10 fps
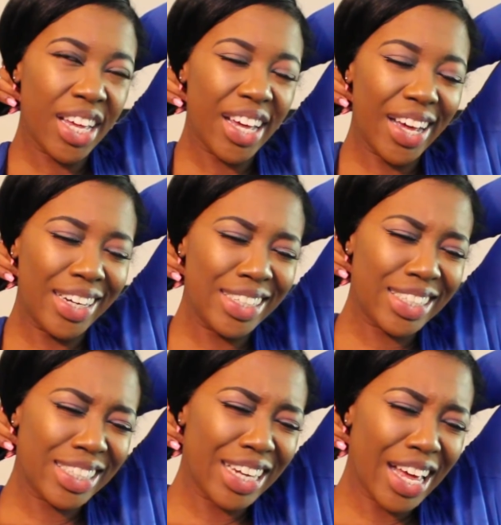And
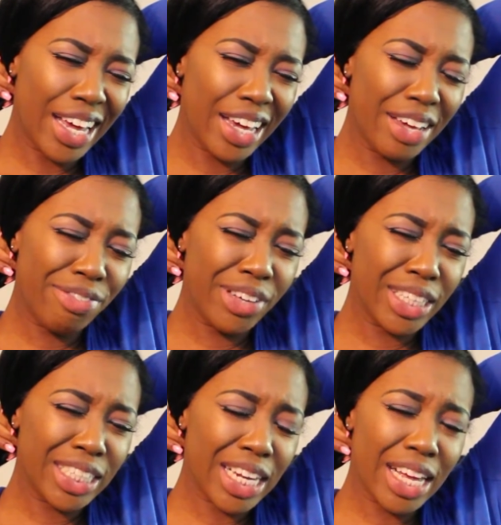it's like, it
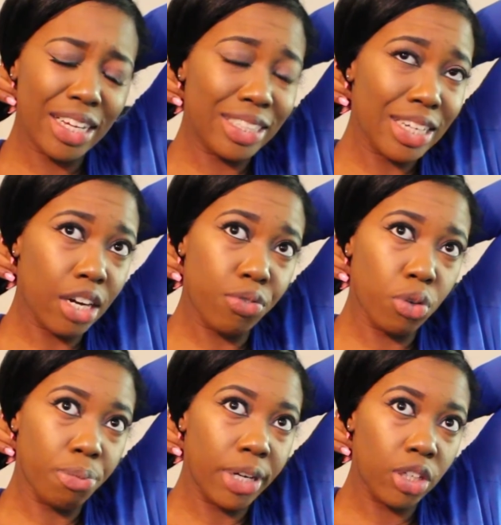feels like it's not a
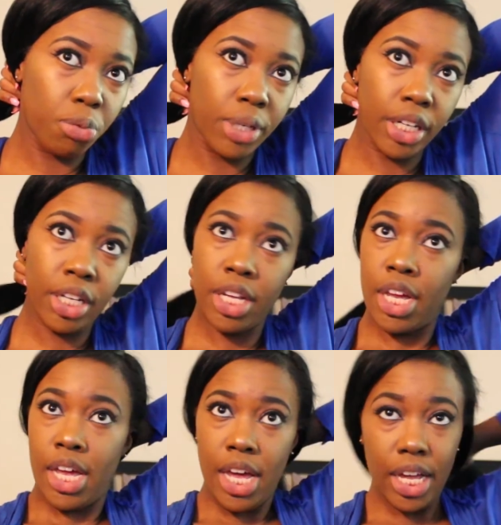full bundle, but
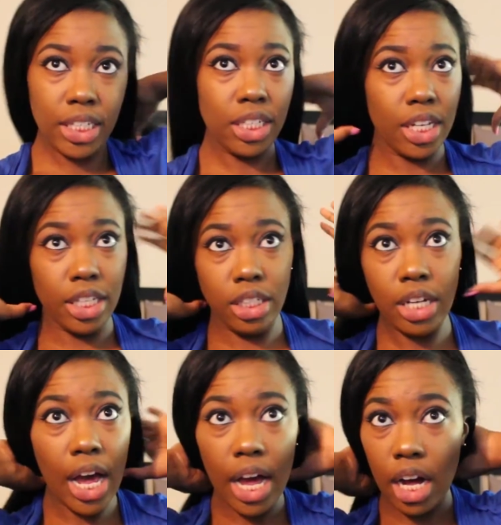it's
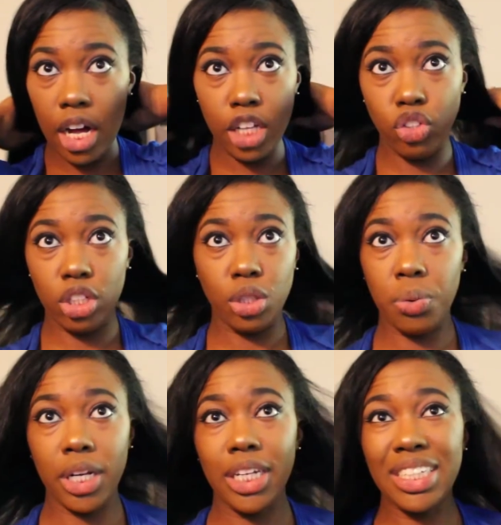not
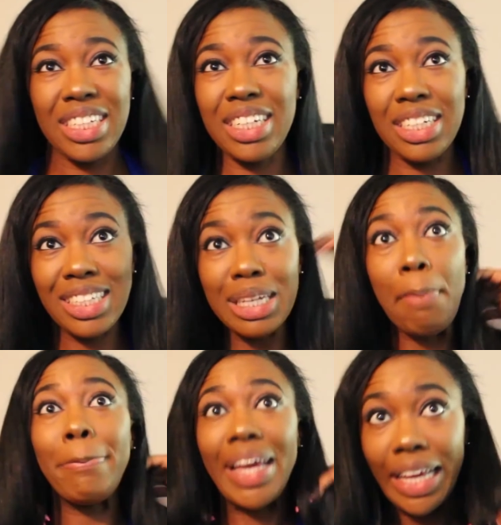120 density to
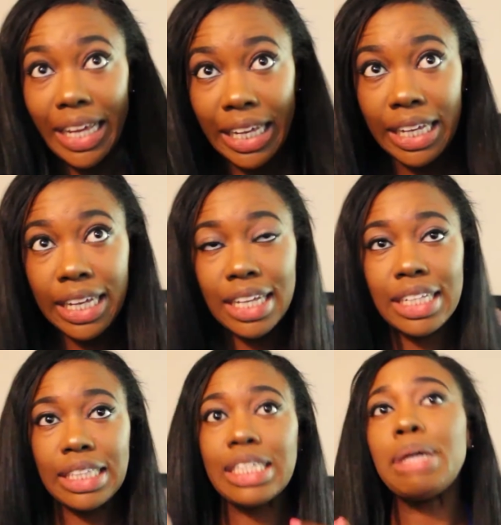me.
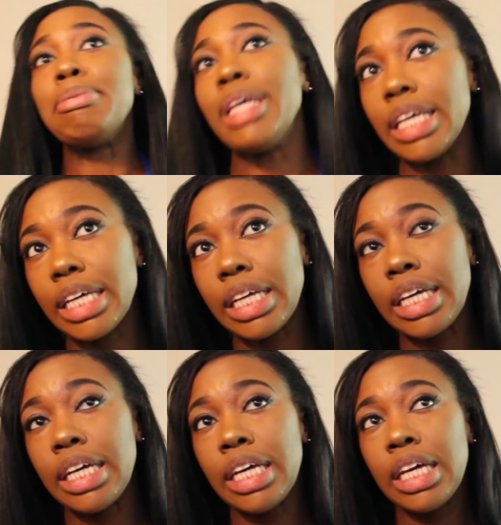To me.
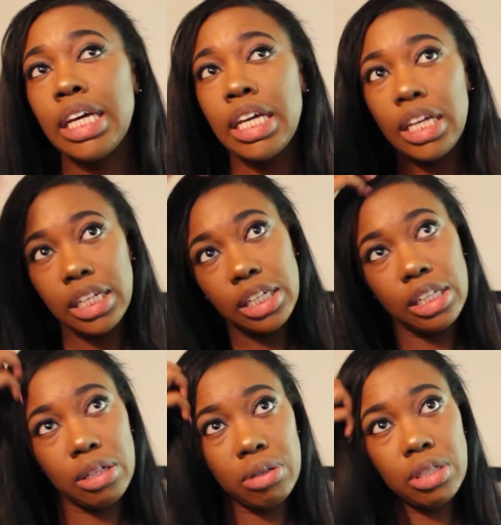
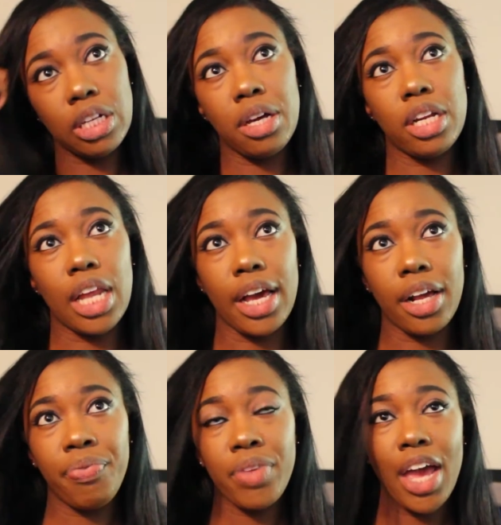You know what I'm saying? Like,
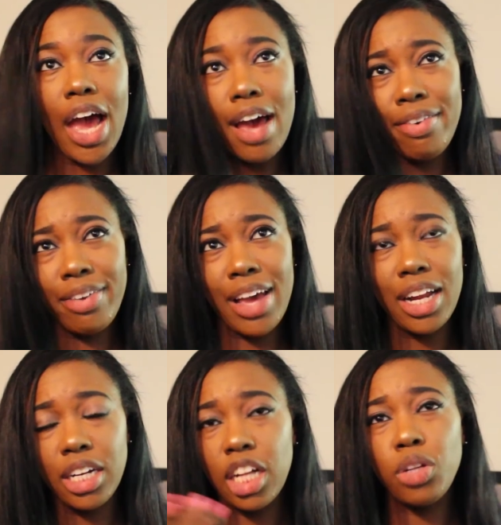I've
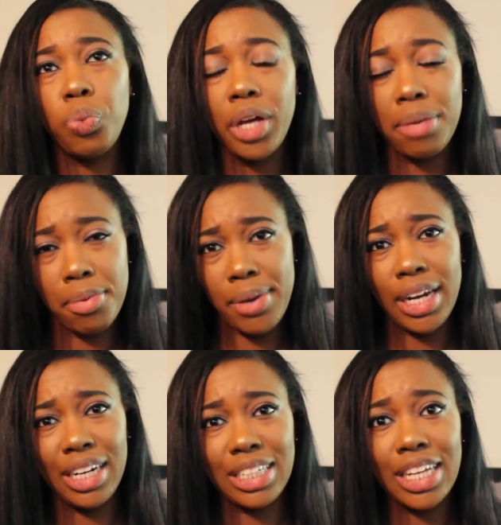another wig, but being
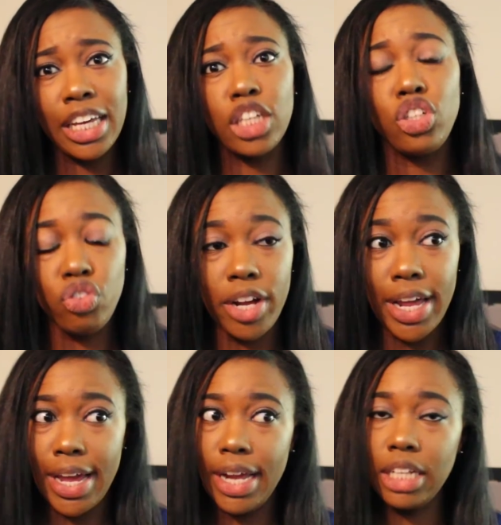in this kinky
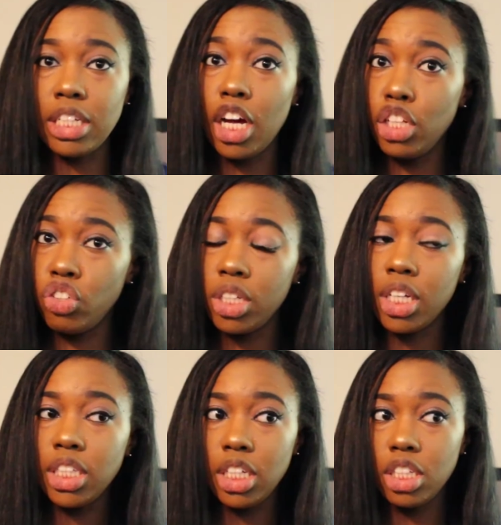straight and it's
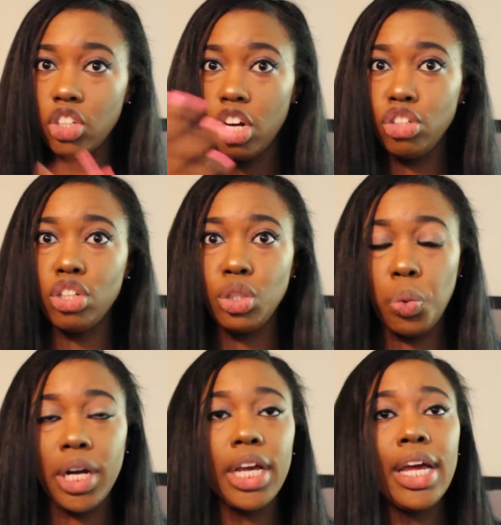110 to
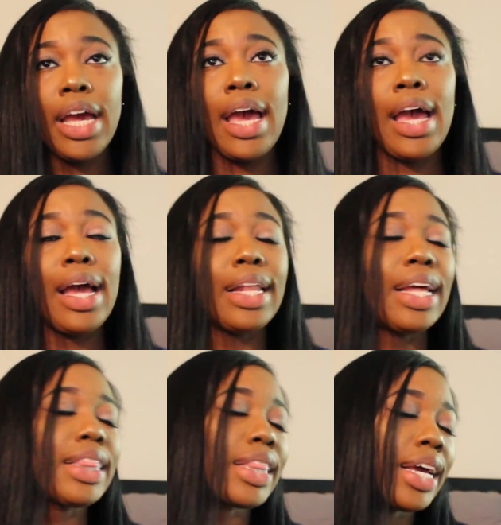120,
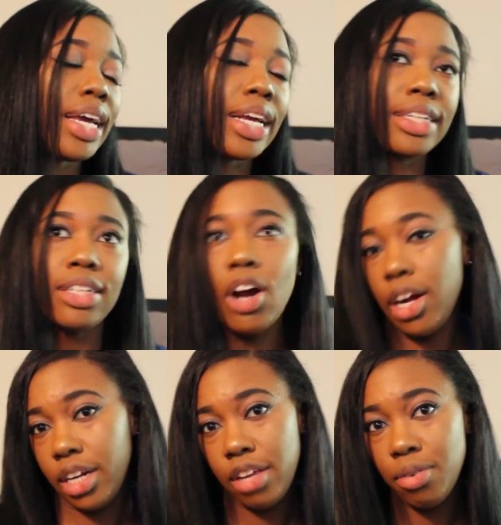that thing is
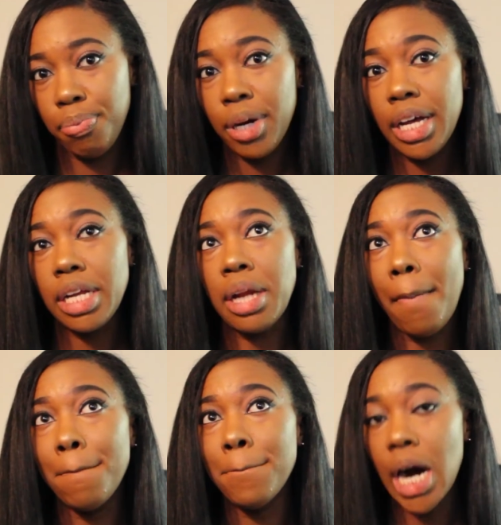hard to even put in a
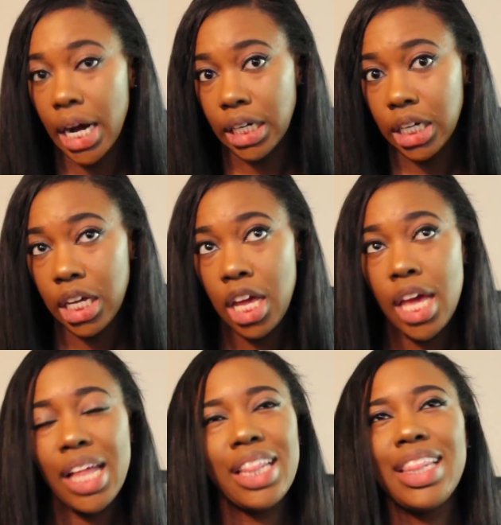bun.
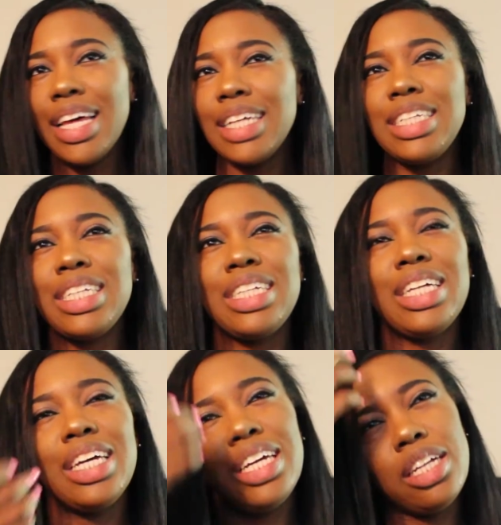This,
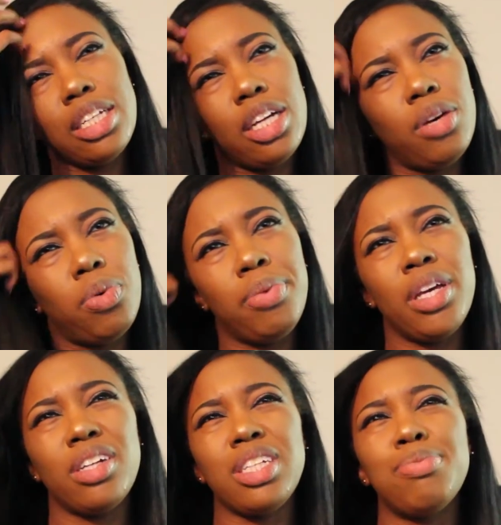it will
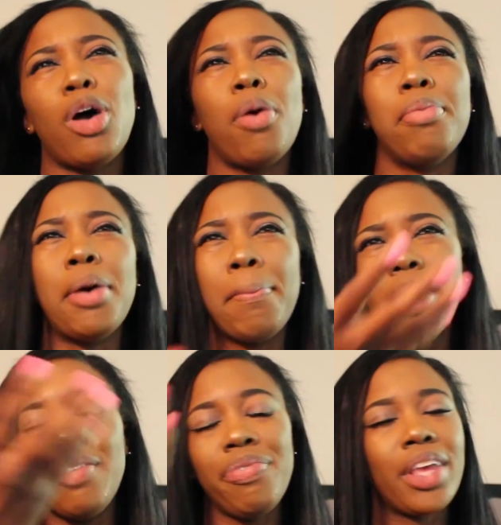be a small bun,
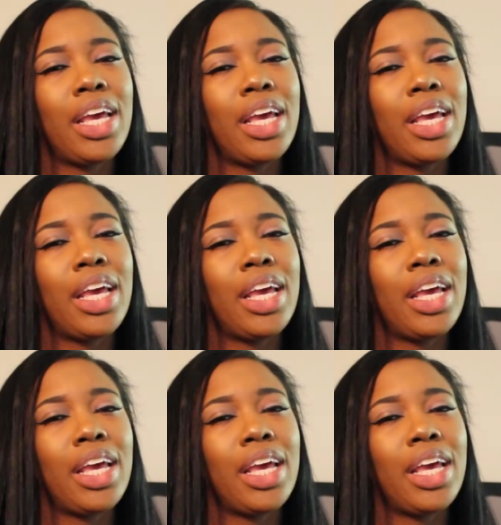but